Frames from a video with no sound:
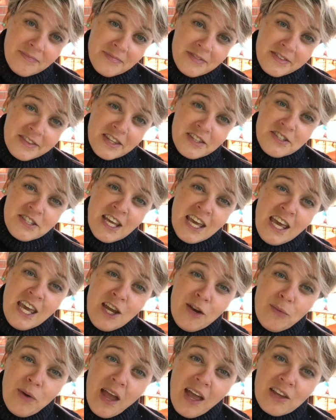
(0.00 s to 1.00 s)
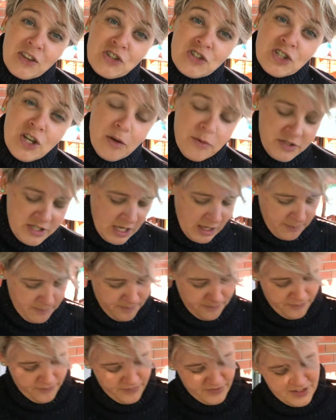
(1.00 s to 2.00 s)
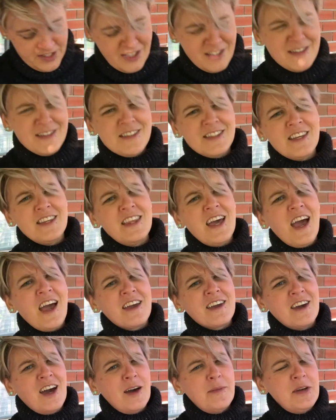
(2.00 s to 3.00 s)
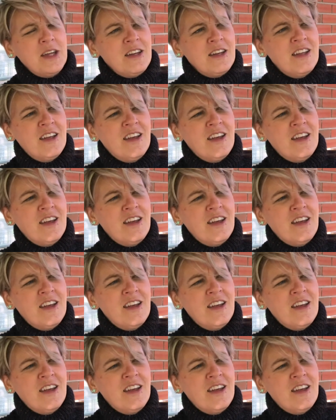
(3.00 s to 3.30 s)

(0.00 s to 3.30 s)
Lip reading: the T-Rex shows up. Didn't see that coming.